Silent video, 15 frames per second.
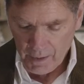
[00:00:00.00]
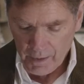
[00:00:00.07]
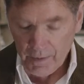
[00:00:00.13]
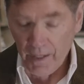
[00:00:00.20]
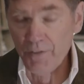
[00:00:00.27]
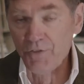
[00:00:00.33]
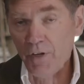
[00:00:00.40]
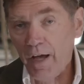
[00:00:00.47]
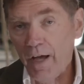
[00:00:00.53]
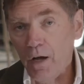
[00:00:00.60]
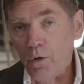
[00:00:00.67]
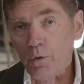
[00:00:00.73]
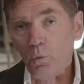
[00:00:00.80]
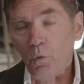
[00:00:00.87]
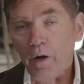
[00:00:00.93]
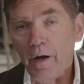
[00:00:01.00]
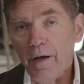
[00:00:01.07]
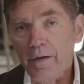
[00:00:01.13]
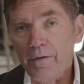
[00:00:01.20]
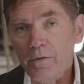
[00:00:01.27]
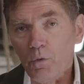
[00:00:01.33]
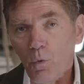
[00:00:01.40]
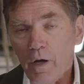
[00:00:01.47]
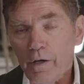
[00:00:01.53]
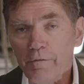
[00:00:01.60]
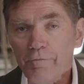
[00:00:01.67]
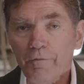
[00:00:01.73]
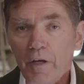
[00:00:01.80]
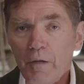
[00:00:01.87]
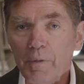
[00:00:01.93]
That's how and why the Walk of
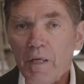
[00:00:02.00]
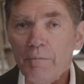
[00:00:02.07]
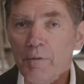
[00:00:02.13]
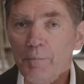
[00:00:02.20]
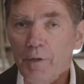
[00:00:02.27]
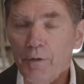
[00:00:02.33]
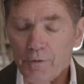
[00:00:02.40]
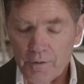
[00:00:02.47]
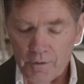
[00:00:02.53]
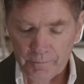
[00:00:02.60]
Fame came about.